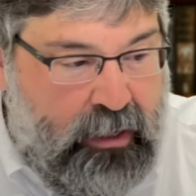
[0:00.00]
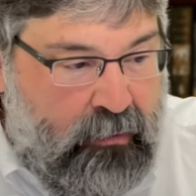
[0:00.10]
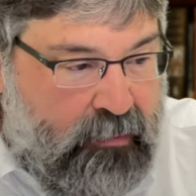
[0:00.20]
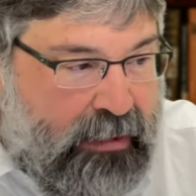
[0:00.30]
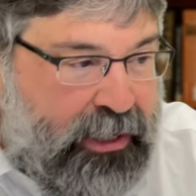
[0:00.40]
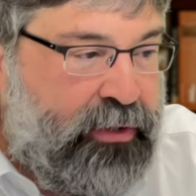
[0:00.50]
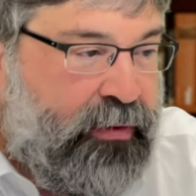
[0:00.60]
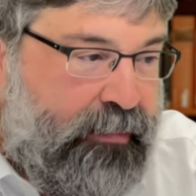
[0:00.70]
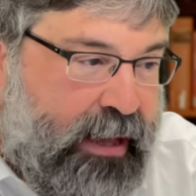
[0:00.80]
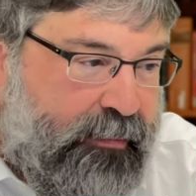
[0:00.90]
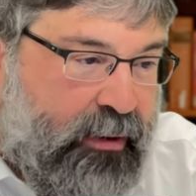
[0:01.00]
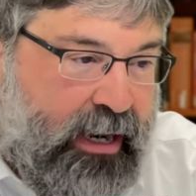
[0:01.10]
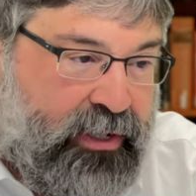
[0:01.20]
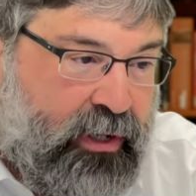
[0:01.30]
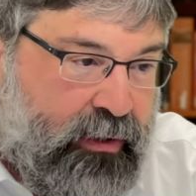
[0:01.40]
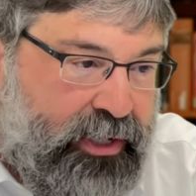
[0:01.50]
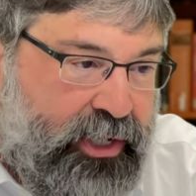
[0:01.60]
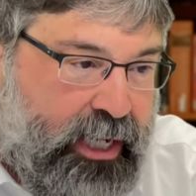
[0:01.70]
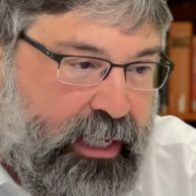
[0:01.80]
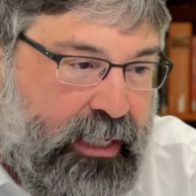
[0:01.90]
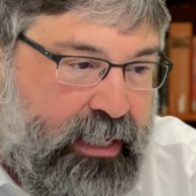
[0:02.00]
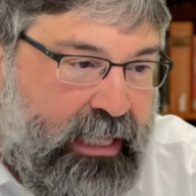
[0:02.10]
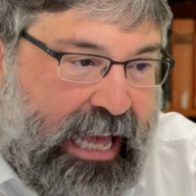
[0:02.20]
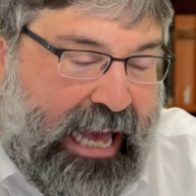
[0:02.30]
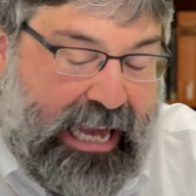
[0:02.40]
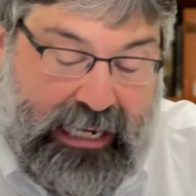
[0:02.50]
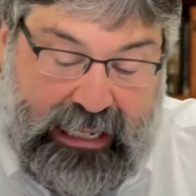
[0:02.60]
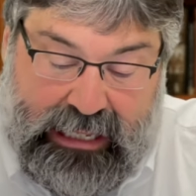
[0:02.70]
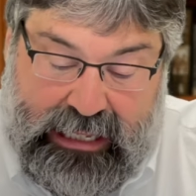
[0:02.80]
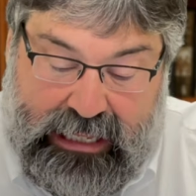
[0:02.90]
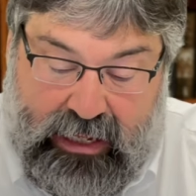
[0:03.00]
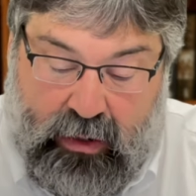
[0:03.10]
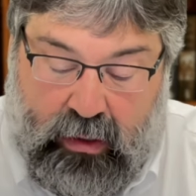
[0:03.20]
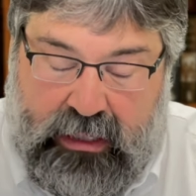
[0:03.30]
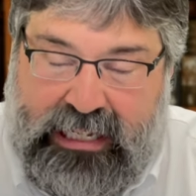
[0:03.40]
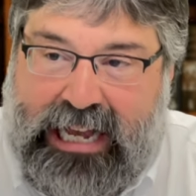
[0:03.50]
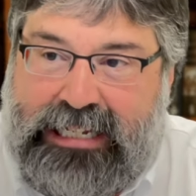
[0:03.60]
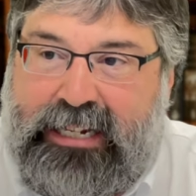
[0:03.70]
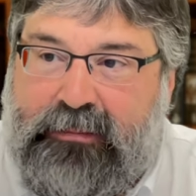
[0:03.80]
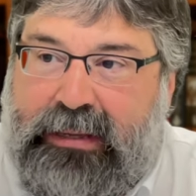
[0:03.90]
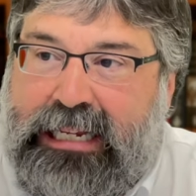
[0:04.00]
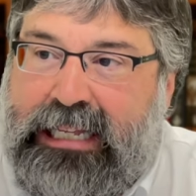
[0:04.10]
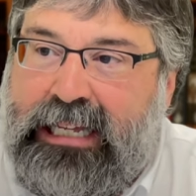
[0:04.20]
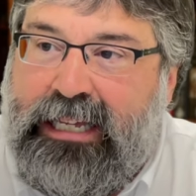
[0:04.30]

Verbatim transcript: We must remember as Christians that the Old Testament